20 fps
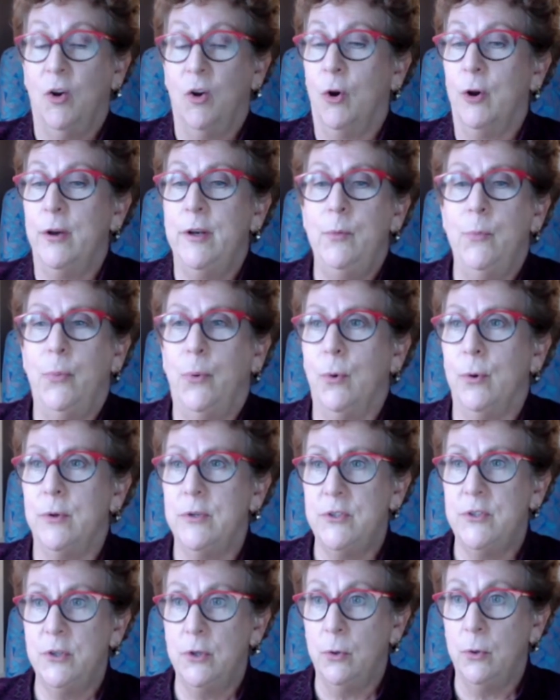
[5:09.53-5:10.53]
aren't
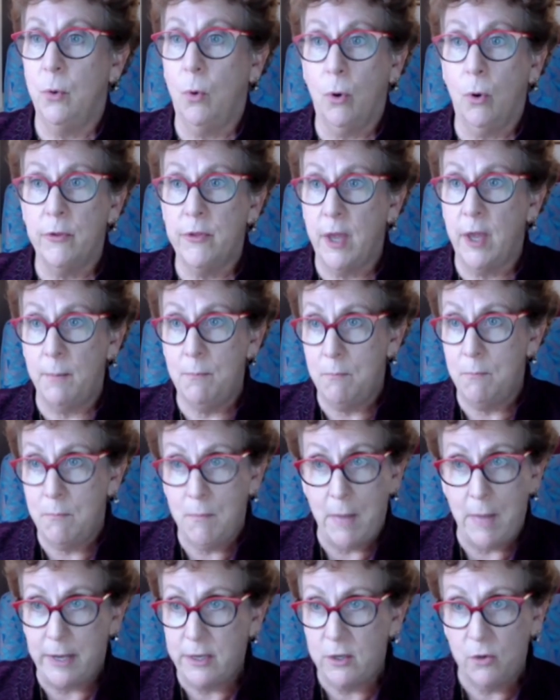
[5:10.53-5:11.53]
important to you or that
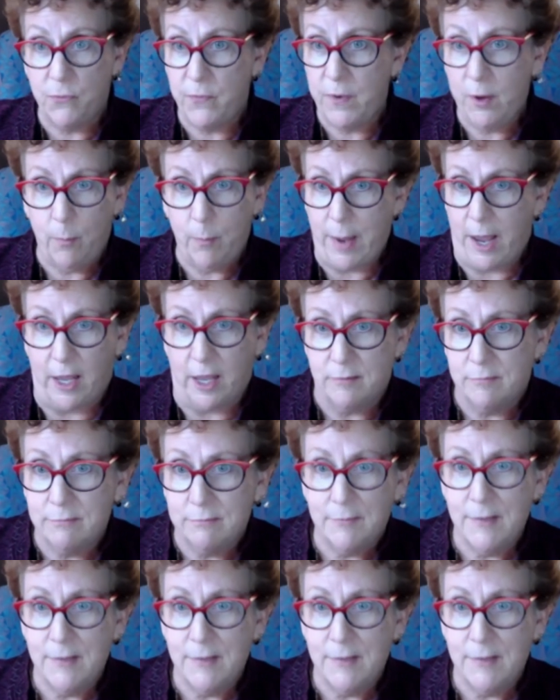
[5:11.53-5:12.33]
make you feel bad.